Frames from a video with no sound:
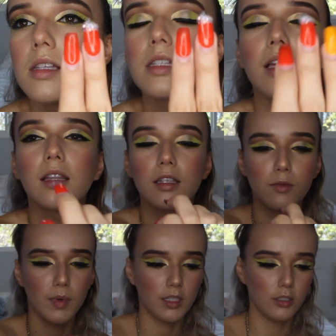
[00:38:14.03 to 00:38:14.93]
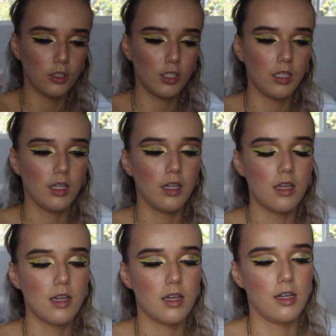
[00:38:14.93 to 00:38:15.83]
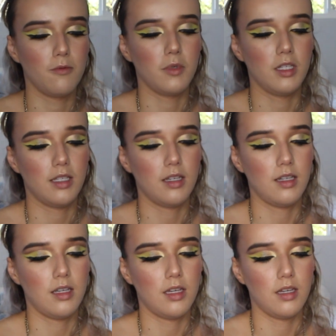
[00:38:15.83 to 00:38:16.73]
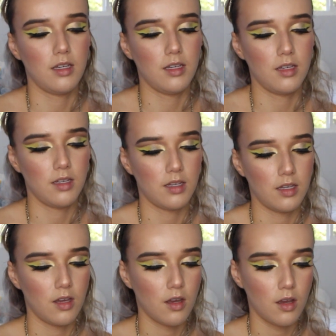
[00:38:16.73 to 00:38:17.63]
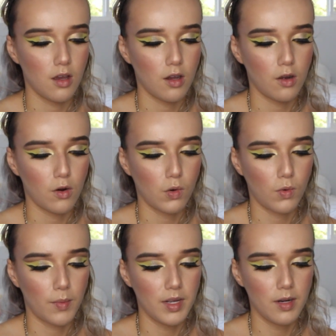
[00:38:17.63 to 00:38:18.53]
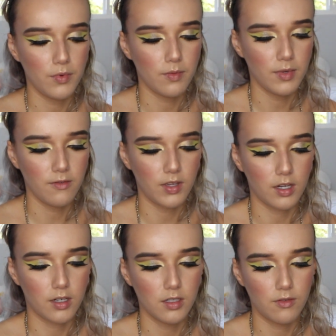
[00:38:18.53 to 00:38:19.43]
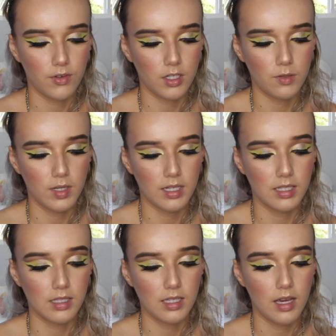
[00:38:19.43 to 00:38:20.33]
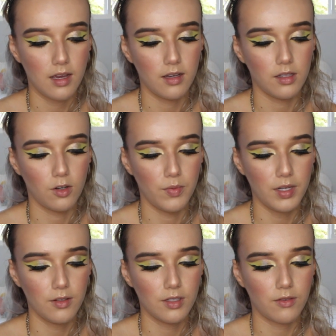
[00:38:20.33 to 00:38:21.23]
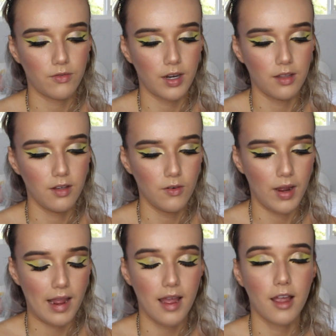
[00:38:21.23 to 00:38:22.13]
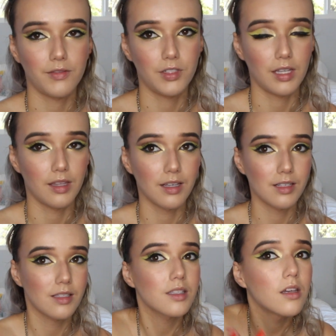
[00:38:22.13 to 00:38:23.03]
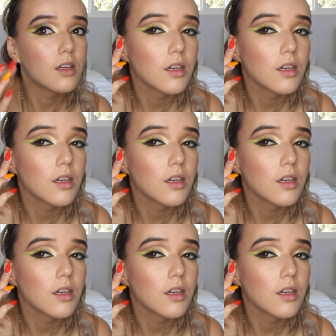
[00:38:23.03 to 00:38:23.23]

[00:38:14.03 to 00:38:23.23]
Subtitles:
See like this much. And I'm just gonna warm it up with my fingers first because a little bit goes a very long way. I've done this.